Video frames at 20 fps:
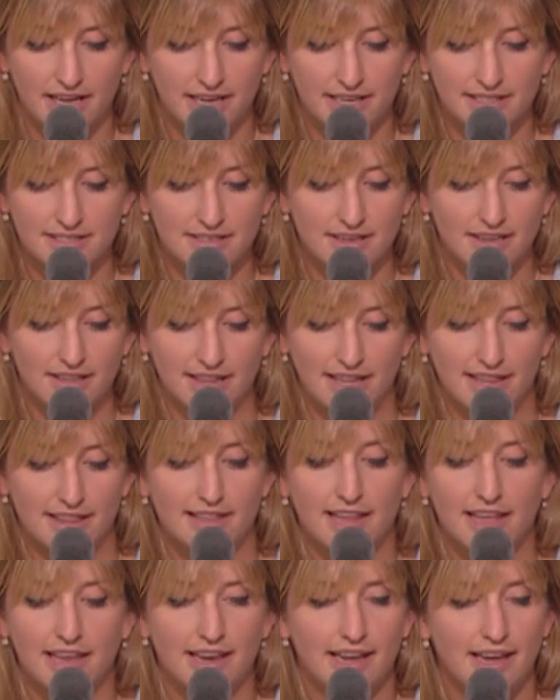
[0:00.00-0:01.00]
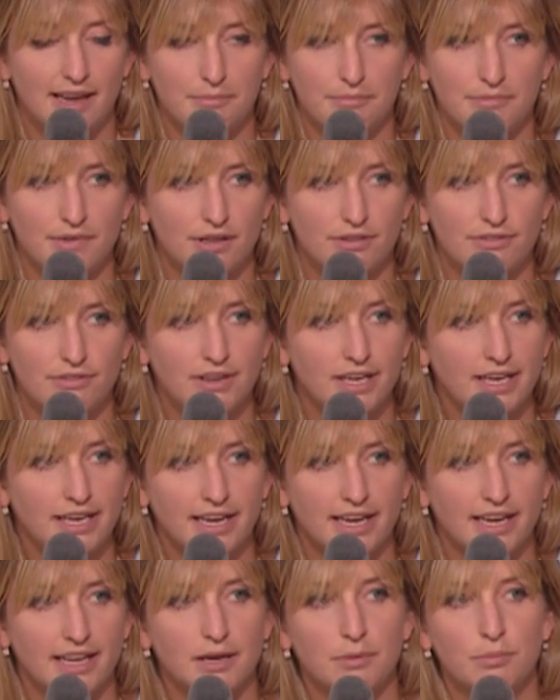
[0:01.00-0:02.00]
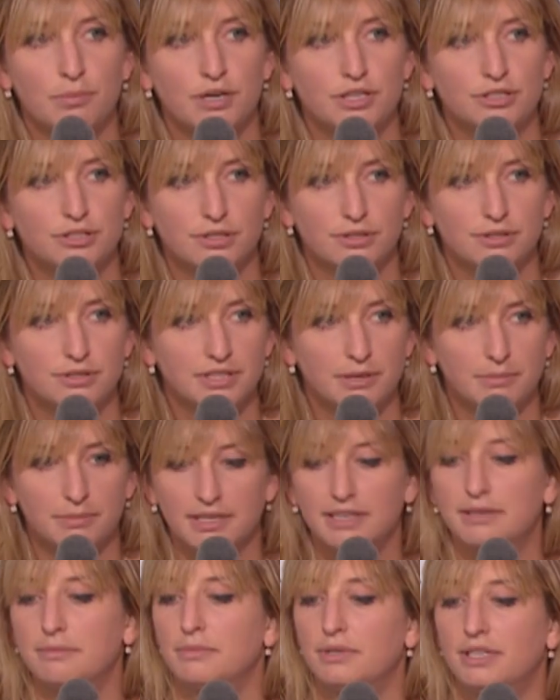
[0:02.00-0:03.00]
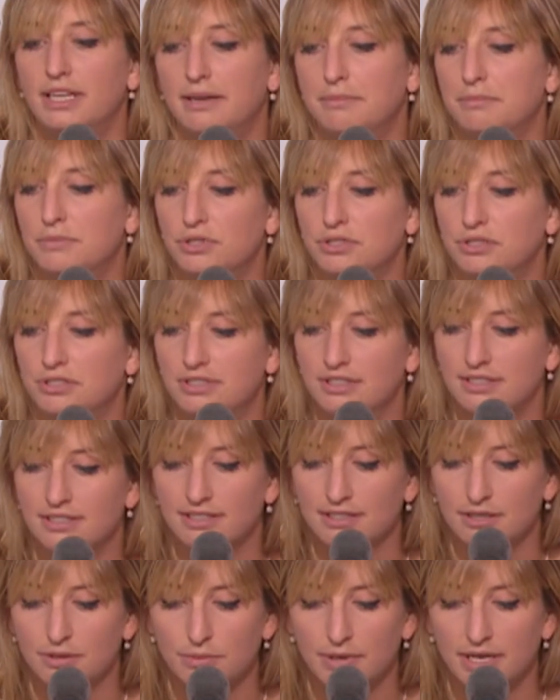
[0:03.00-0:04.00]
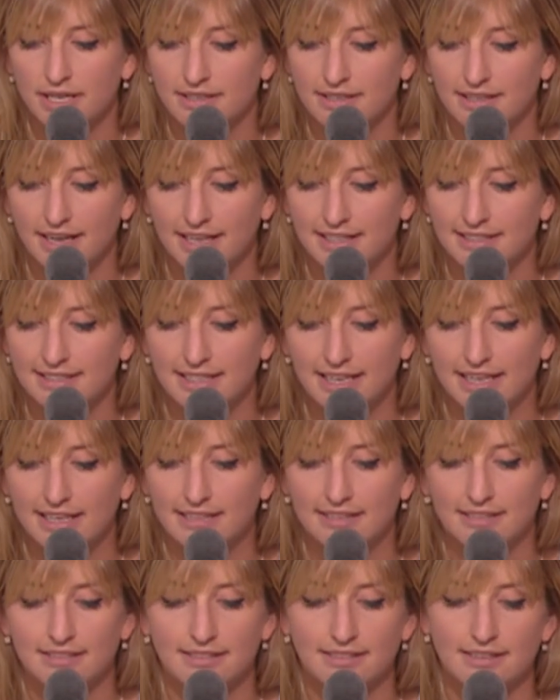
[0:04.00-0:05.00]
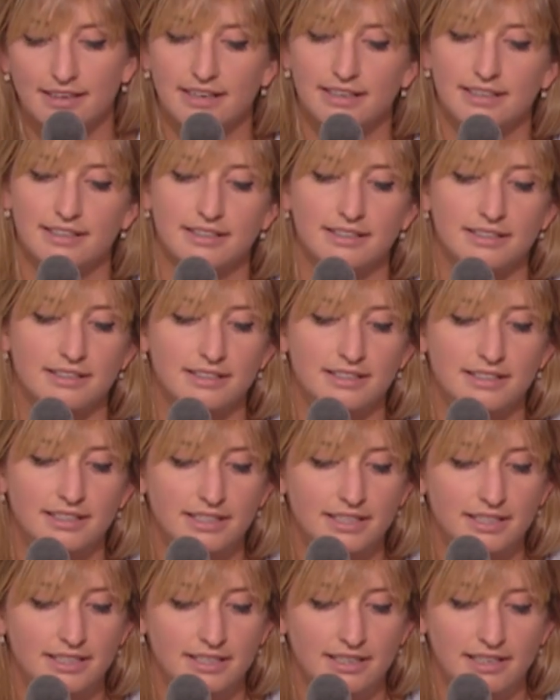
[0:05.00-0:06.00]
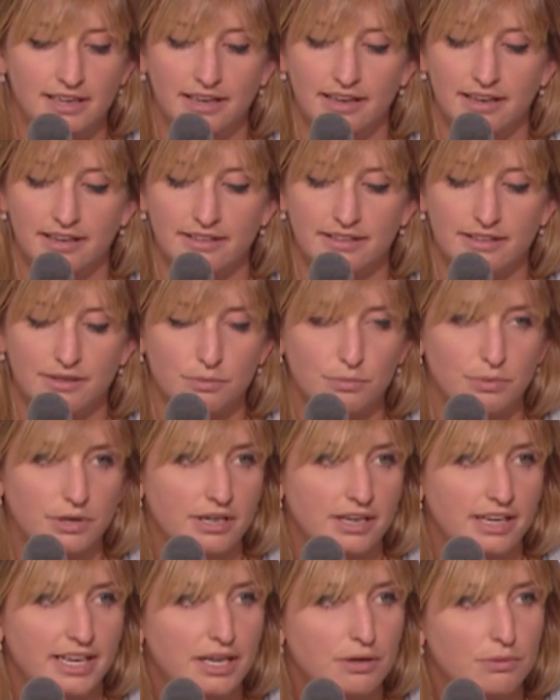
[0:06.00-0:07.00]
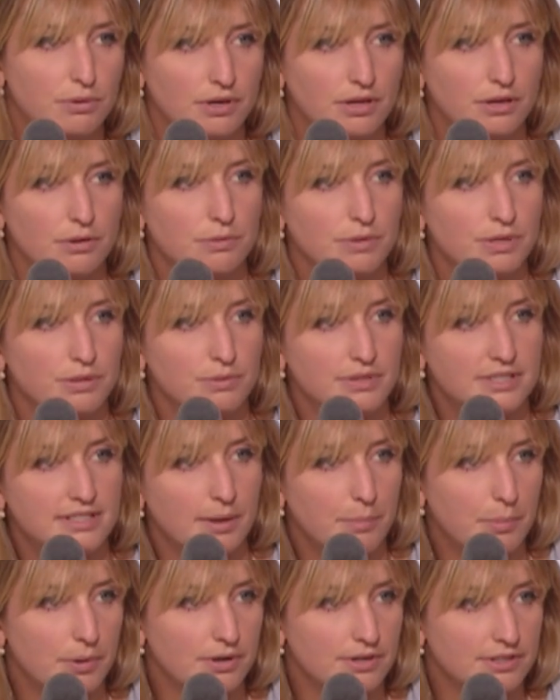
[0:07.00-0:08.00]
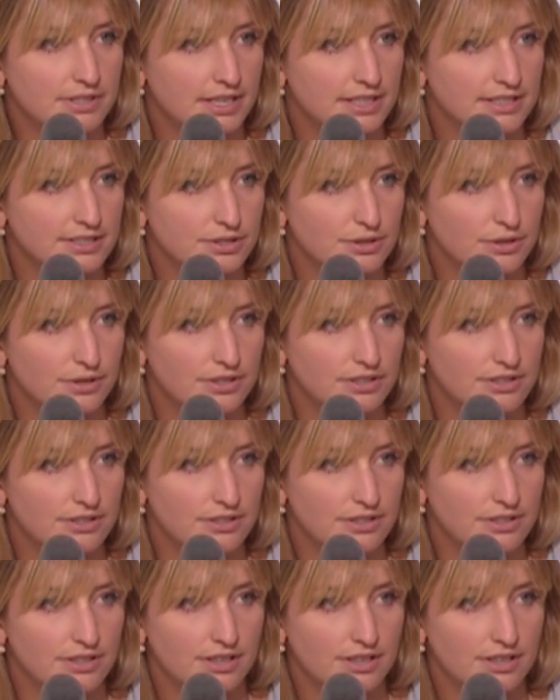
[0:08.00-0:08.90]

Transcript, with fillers: it's not that I'm not feeling any pressure or something, but I'm just well. At the end, uh, we're equal when we step on a tennis court,